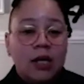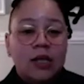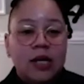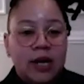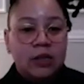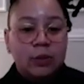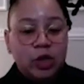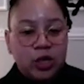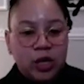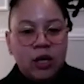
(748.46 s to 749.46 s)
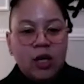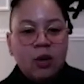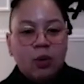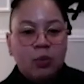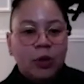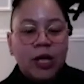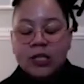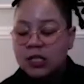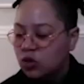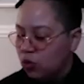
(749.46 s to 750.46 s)
in the exhibition, but
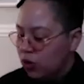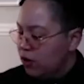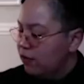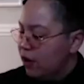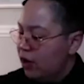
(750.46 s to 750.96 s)
Blanks is sort of